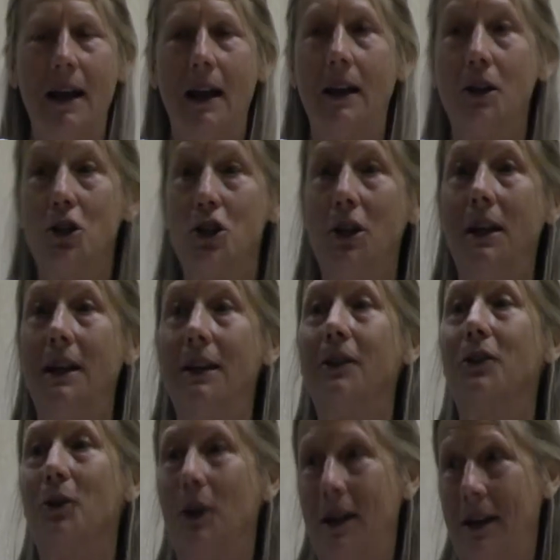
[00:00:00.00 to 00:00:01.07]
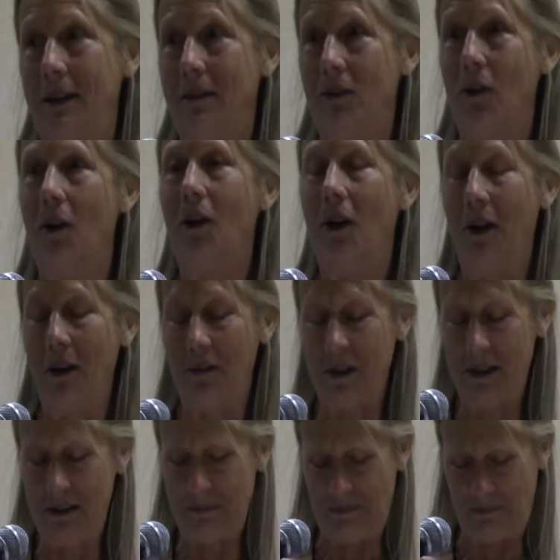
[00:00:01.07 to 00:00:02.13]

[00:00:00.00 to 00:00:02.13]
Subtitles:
and she gets credit for all of it.